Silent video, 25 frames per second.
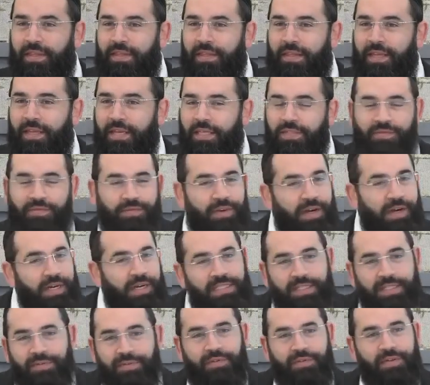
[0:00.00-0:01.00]
It's very
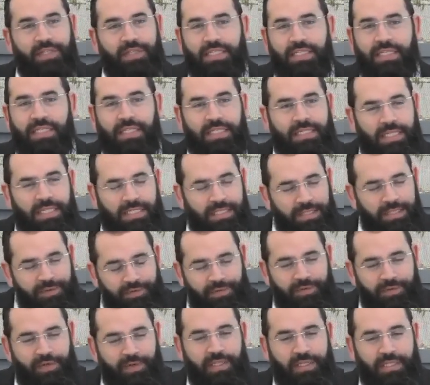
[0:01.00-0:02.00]
different. It's a
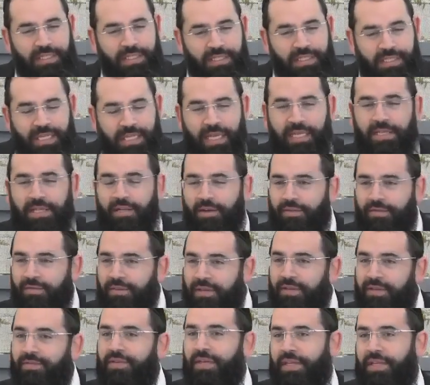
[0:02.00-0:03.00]
different state of
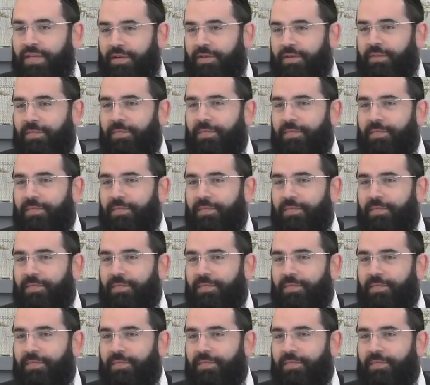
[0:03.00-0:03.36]
living.